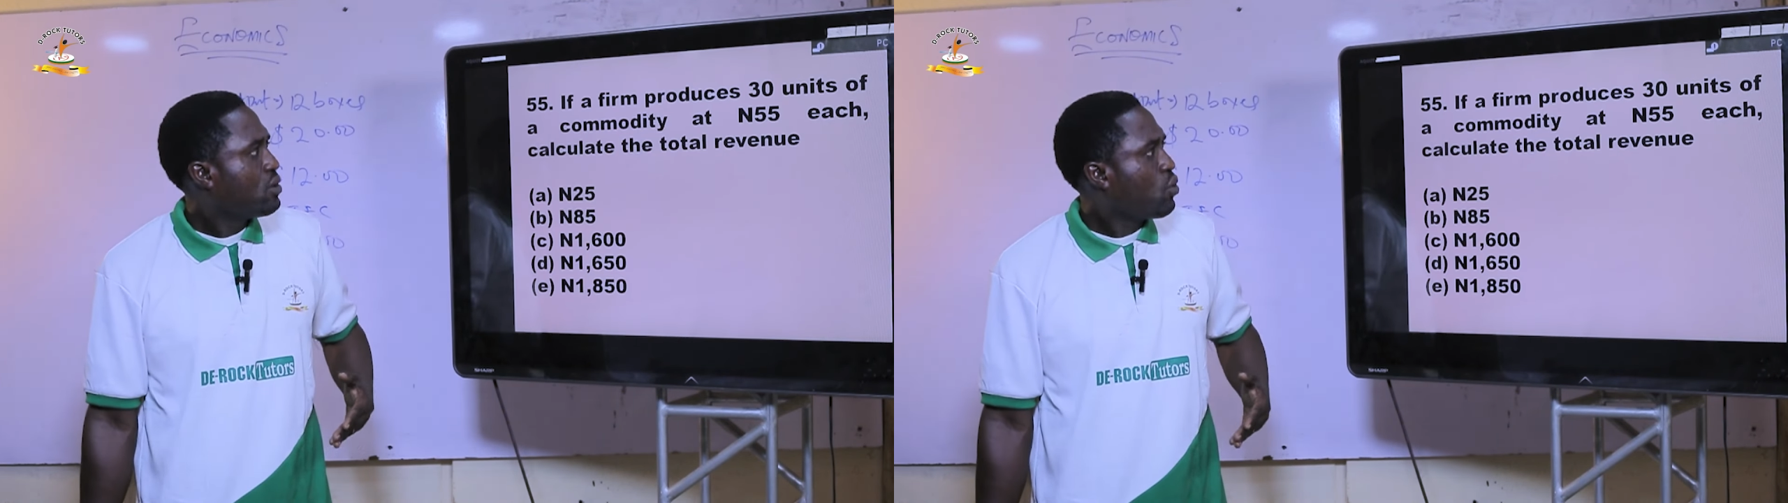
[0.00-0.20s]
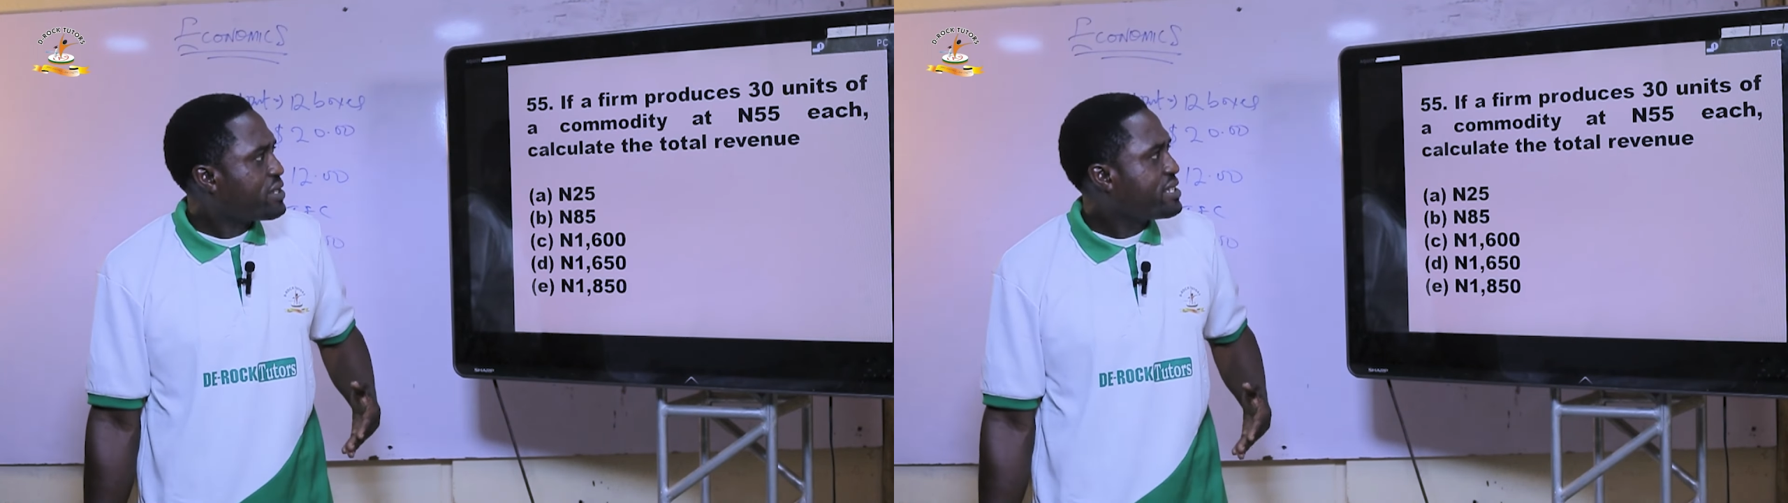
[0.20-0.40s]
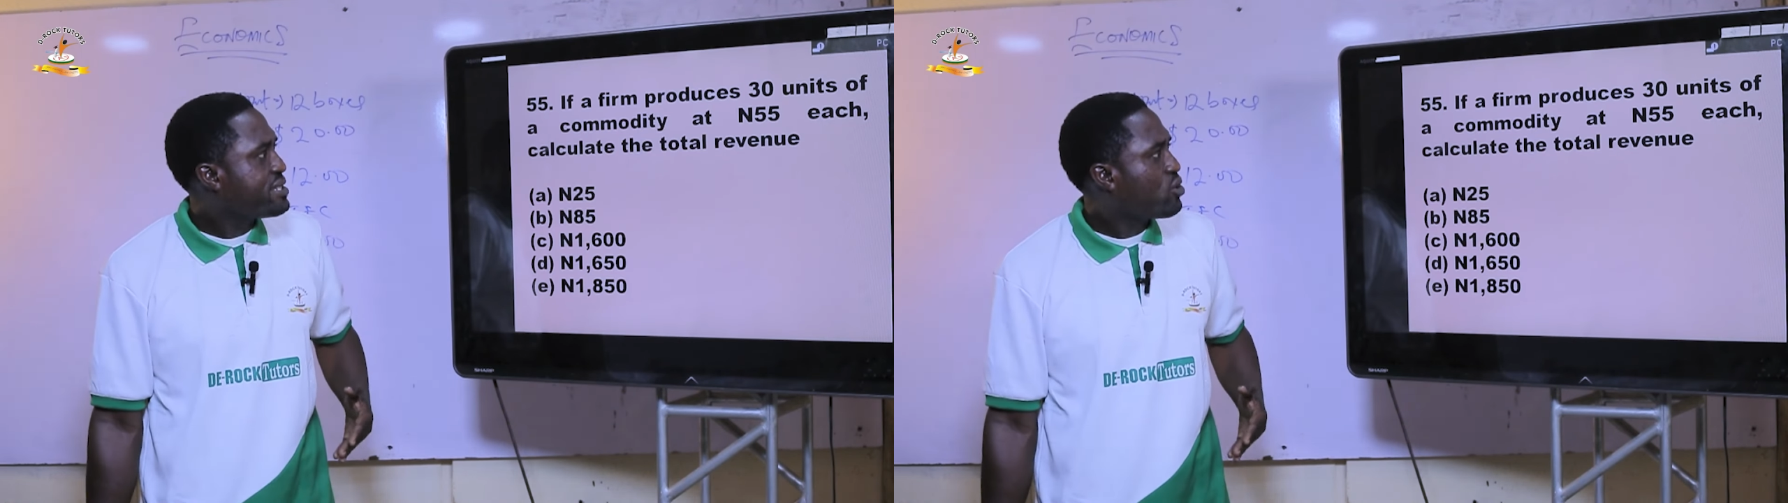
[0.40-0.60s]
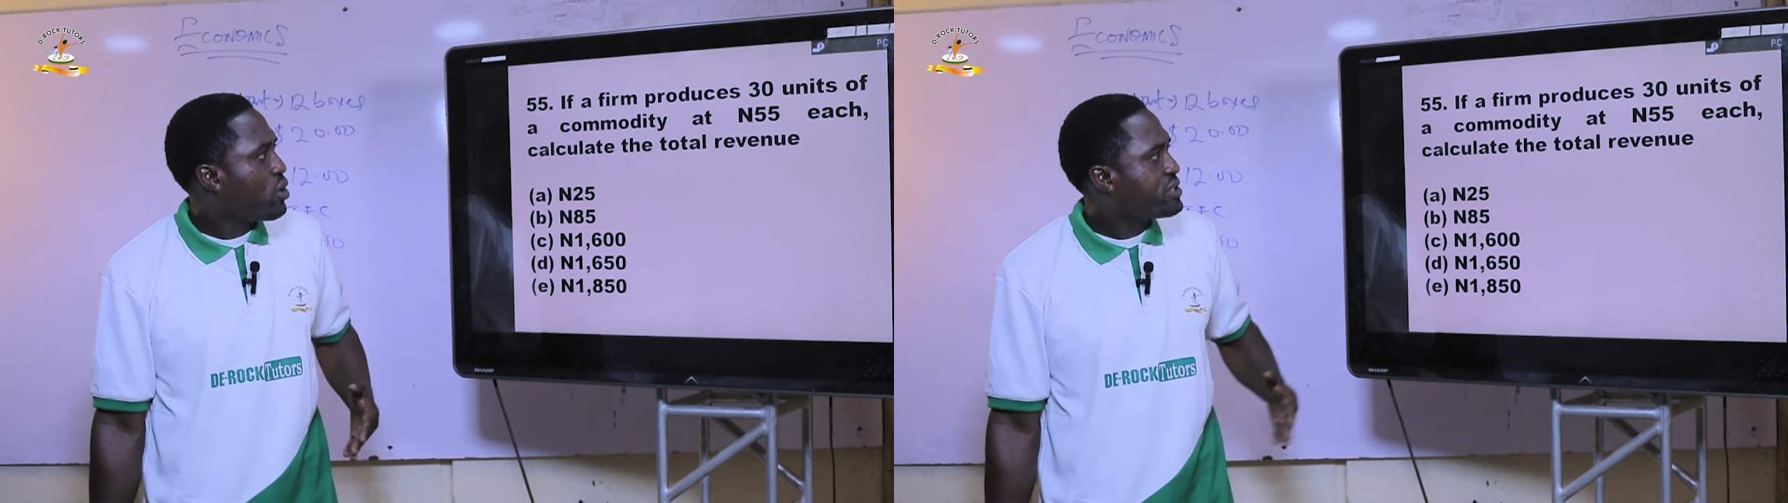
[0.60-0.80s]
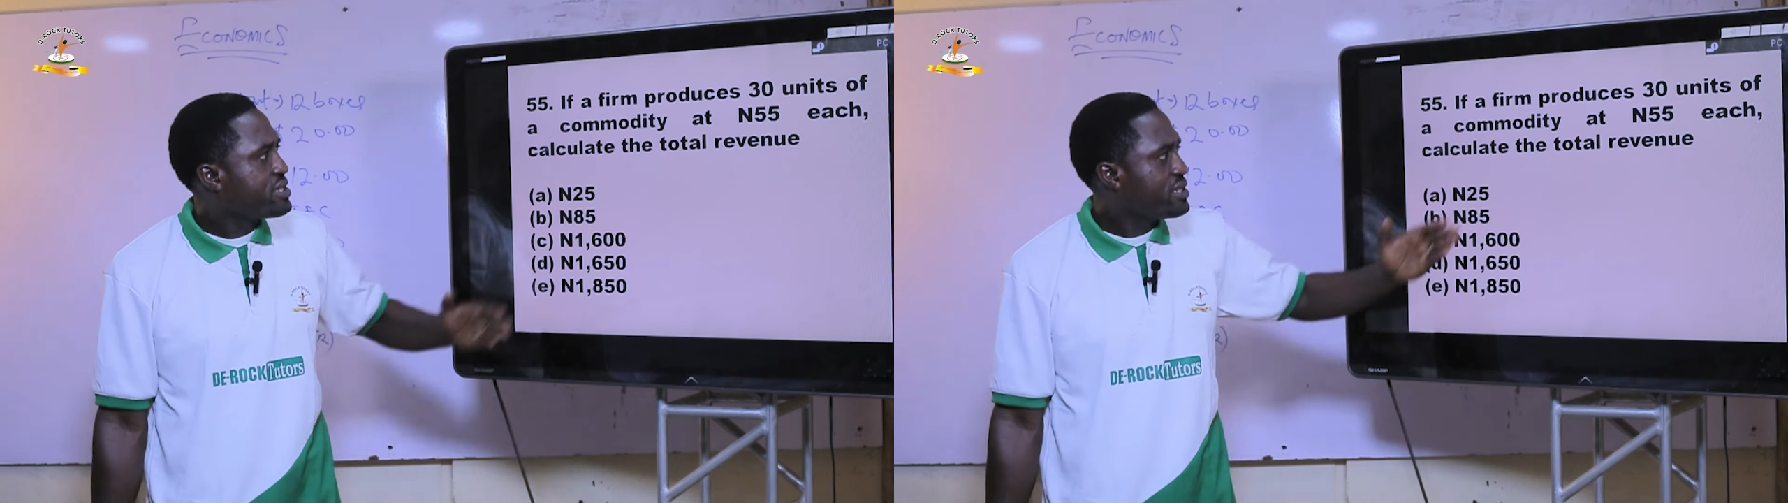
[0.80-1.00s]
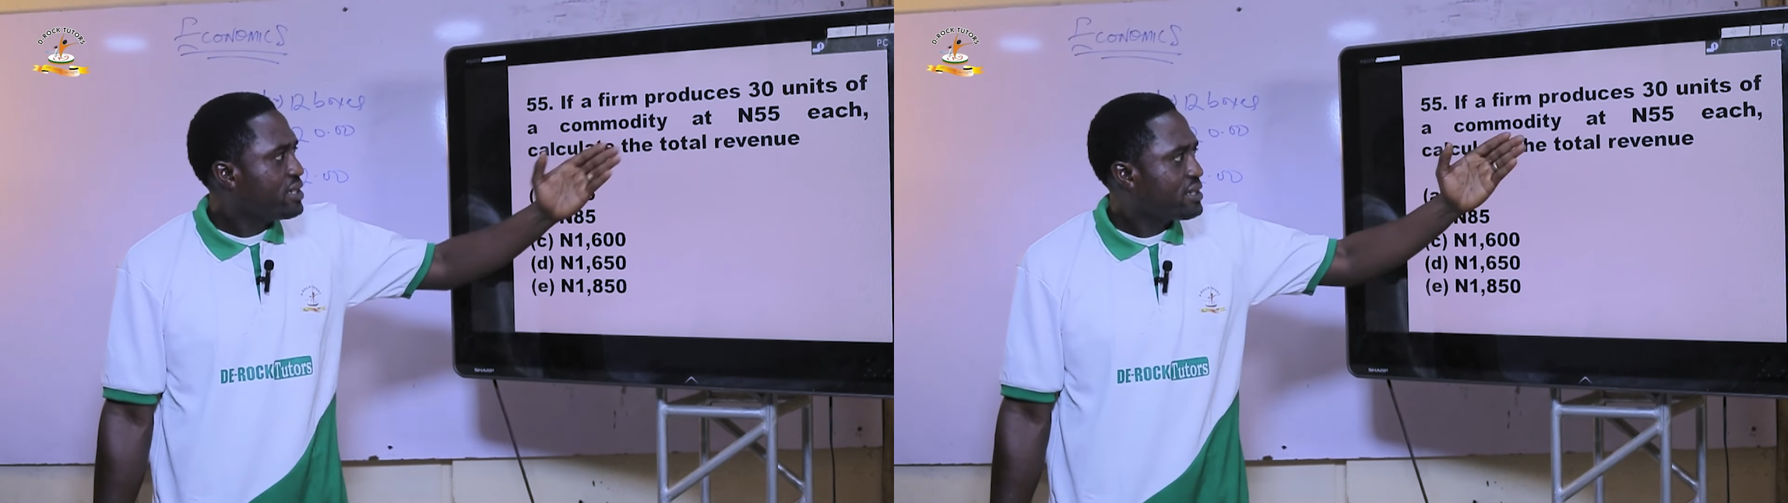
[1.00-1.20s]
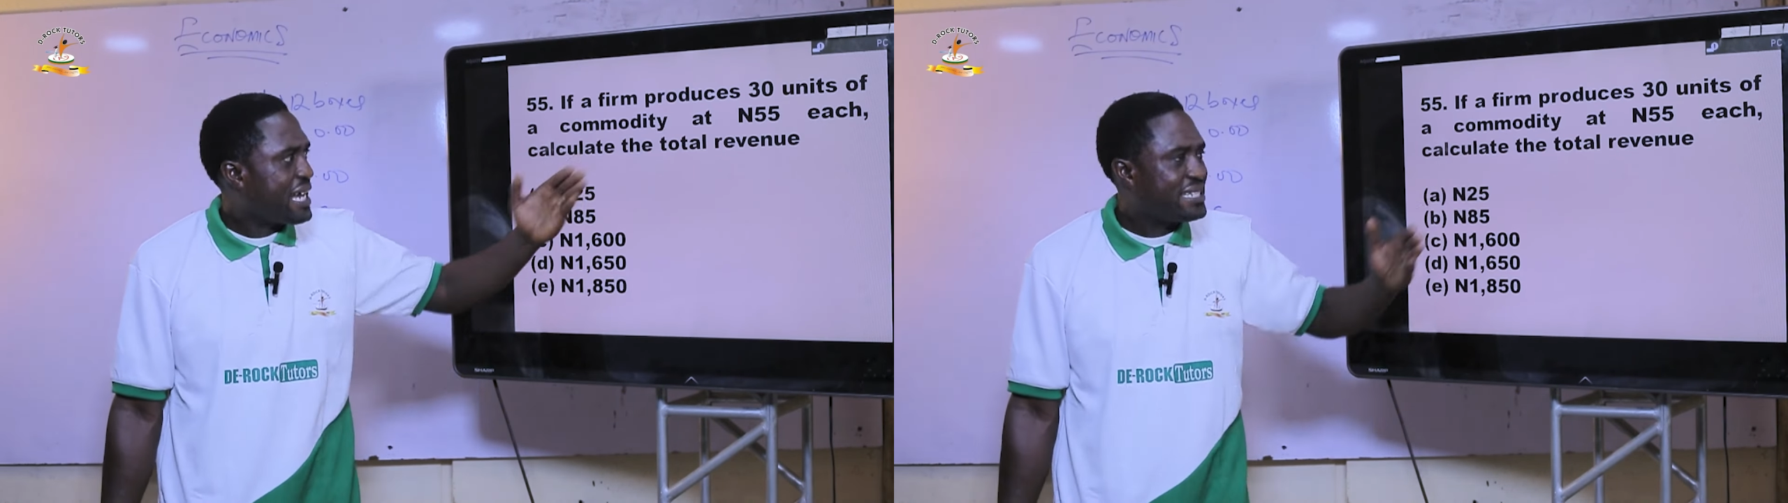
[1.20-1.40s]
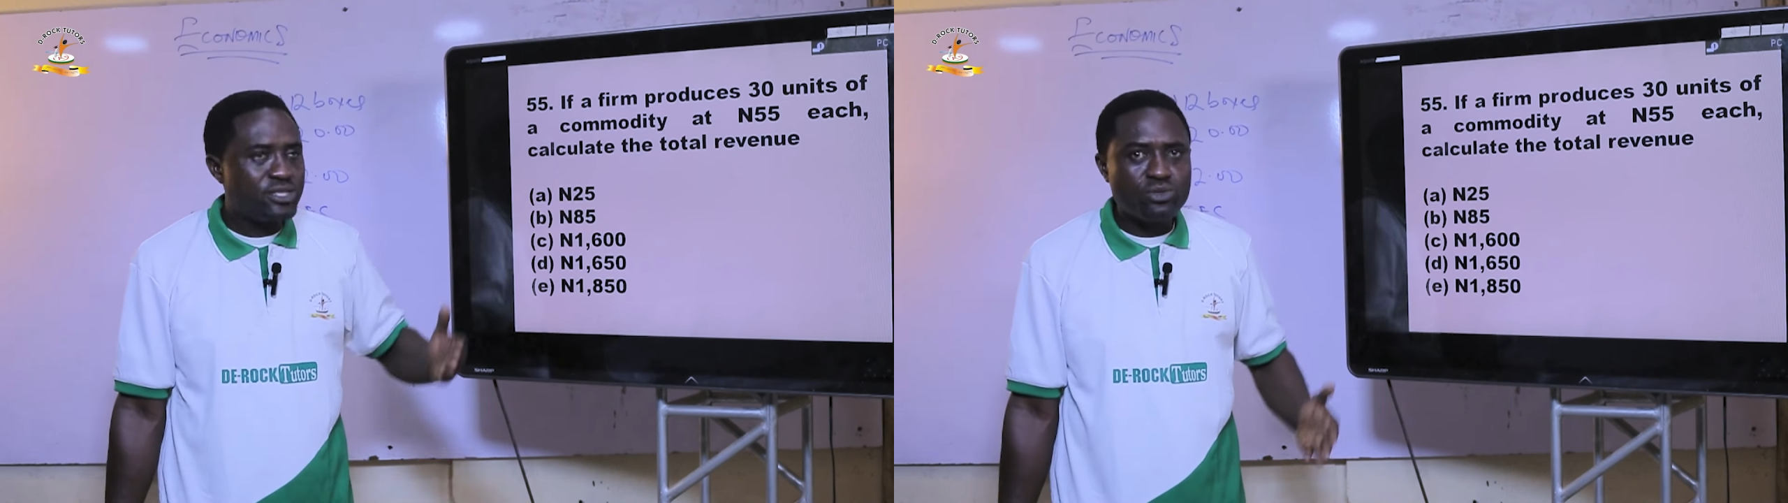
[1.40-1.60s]
What is the quantity?
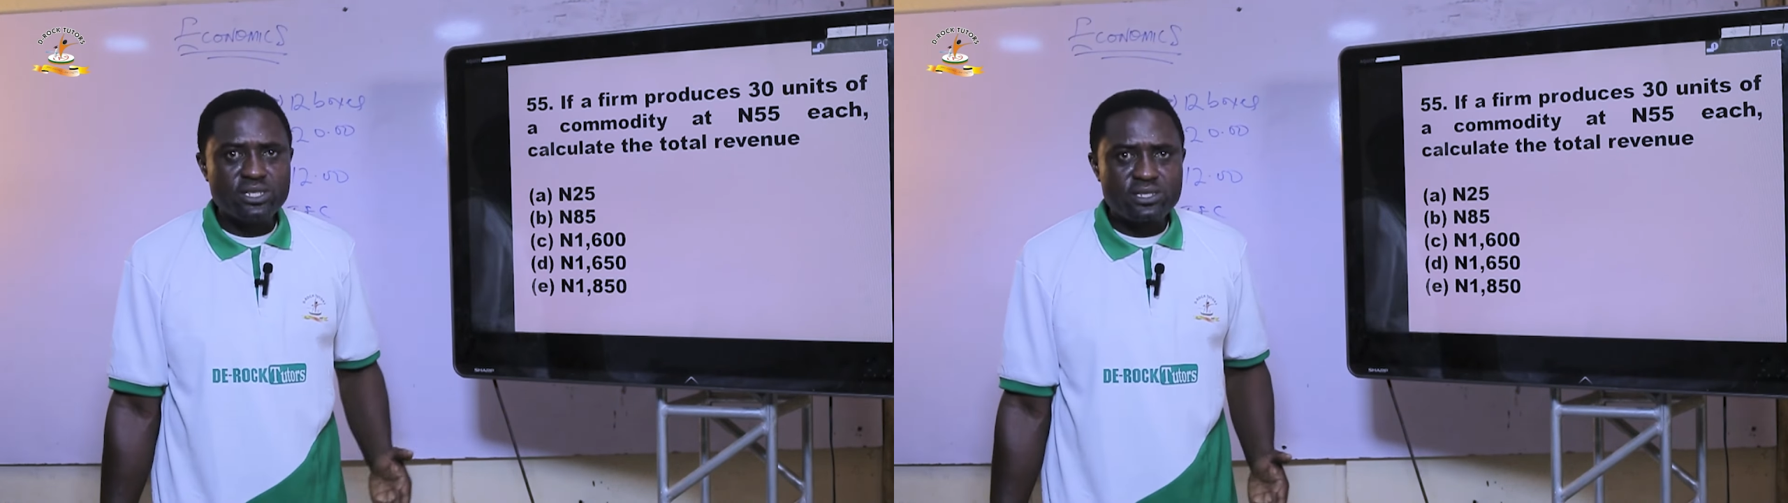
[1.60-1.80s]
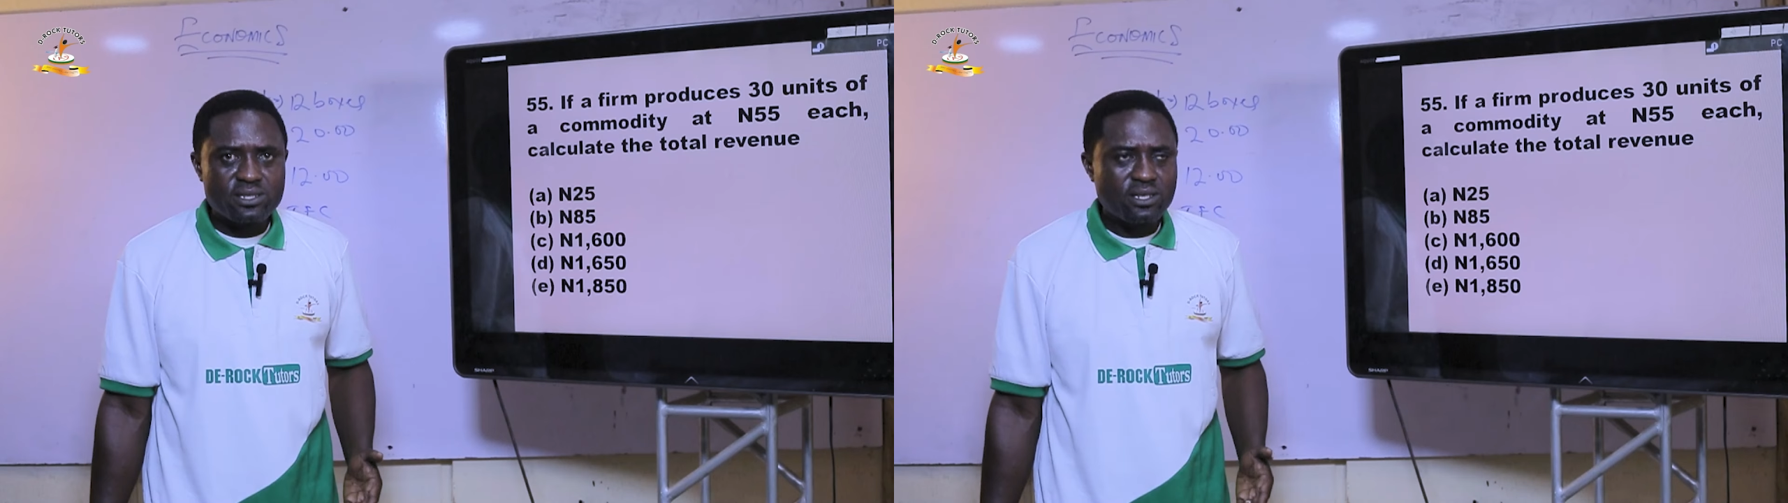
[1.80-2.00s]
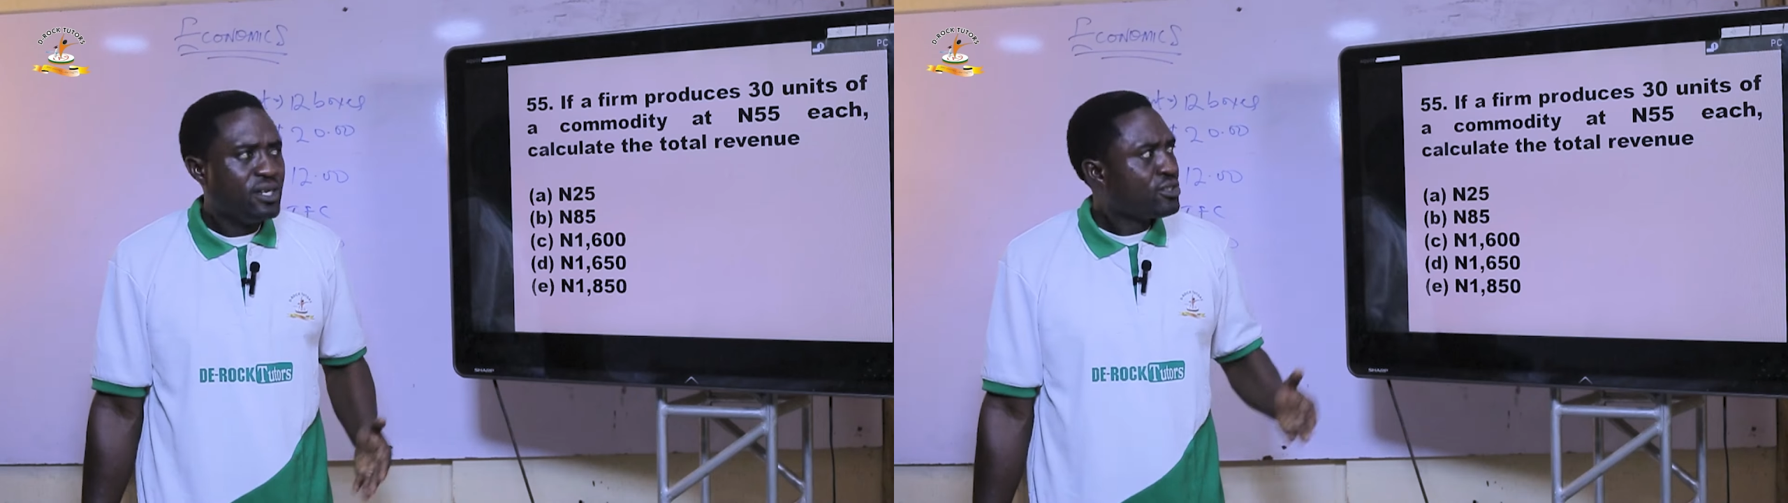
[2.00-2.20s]
30 units.